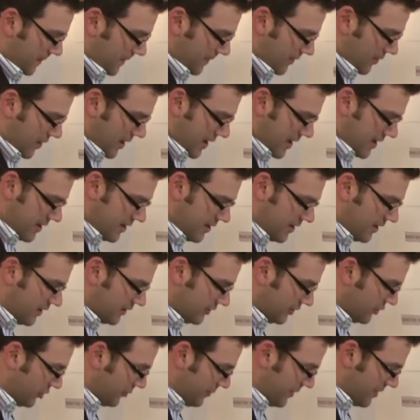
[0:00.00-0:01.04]
Okay,
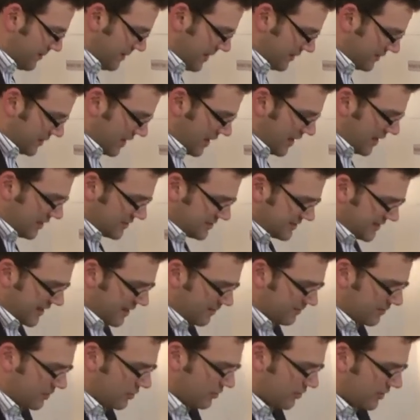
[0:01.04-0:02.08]
a little bit about the hot
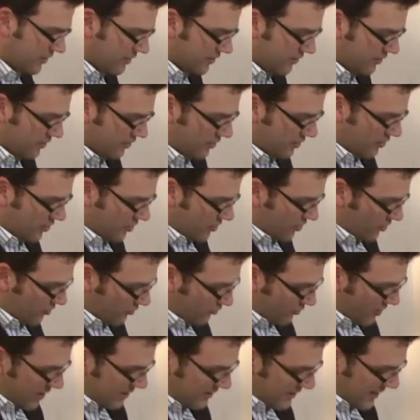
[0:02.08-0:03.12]
stamp unit.
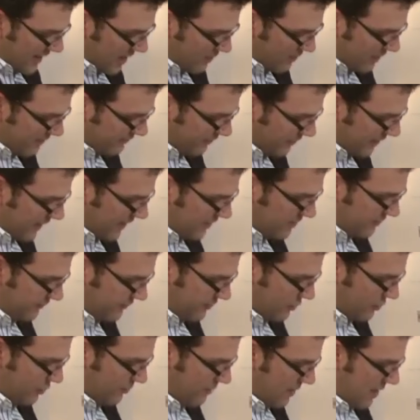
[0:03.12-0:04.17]
Right now I've laid the
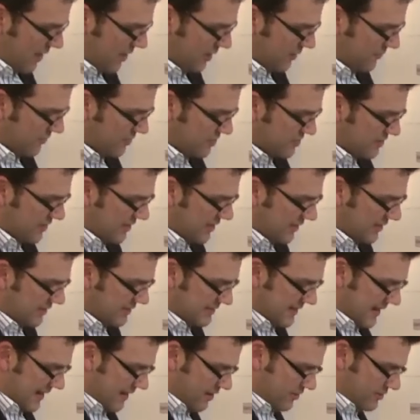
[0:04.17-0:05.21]
photopolymer sign
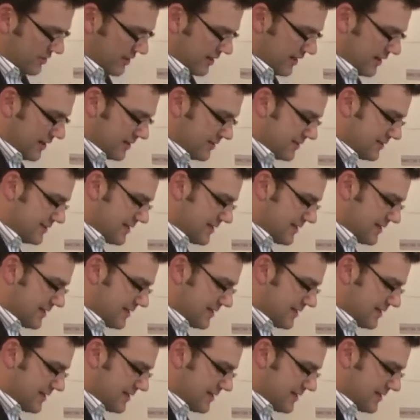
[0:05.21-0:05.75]
down on the